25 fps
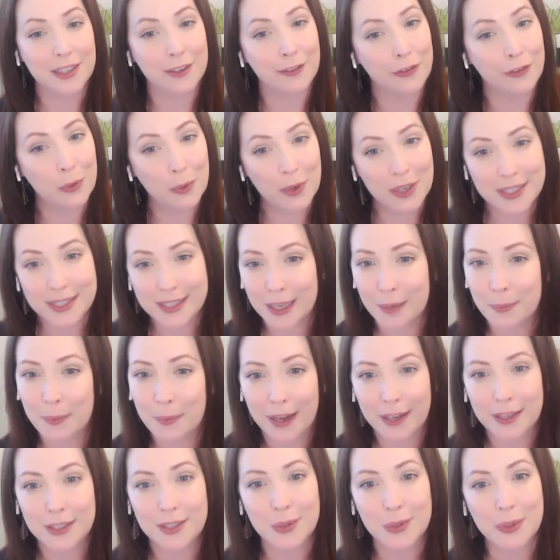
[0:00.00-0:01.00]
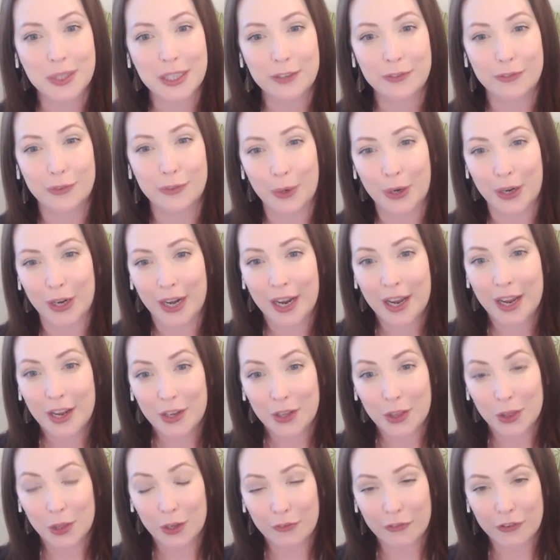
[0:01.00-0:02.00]
And if you want to skip ahead to week 4,
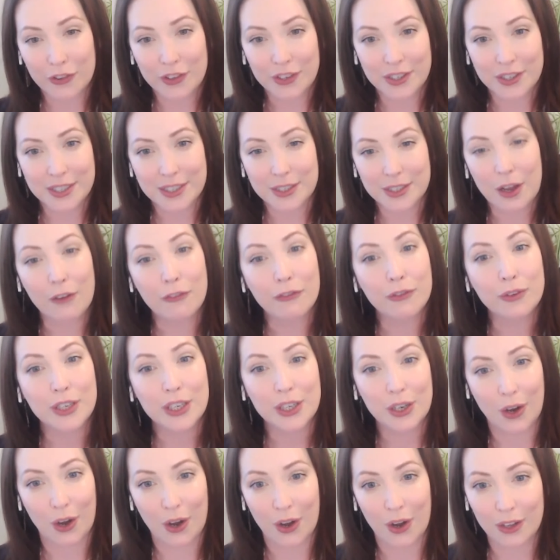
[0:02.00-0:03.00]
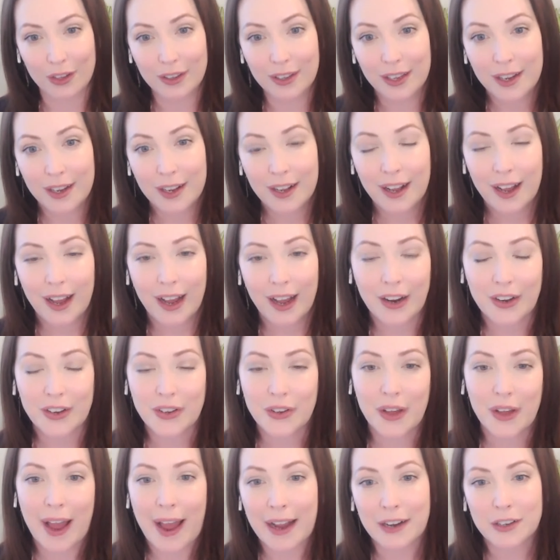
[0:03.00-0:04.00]
look for the discovery call.
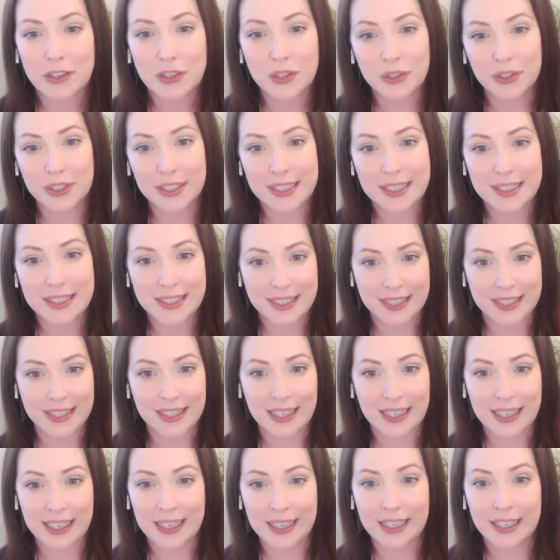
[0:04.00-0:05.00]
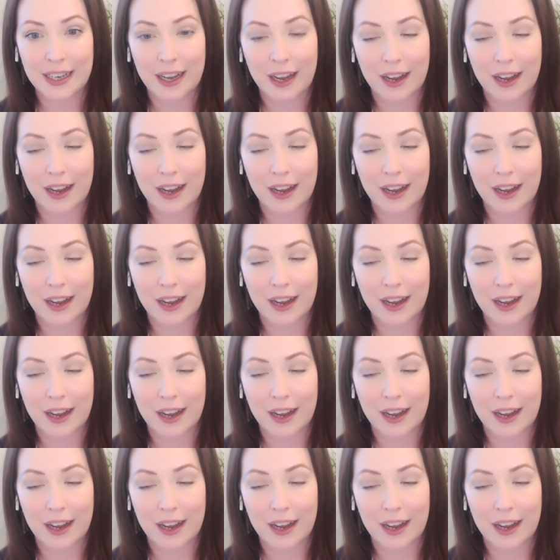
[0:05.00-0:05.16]
You'll actually see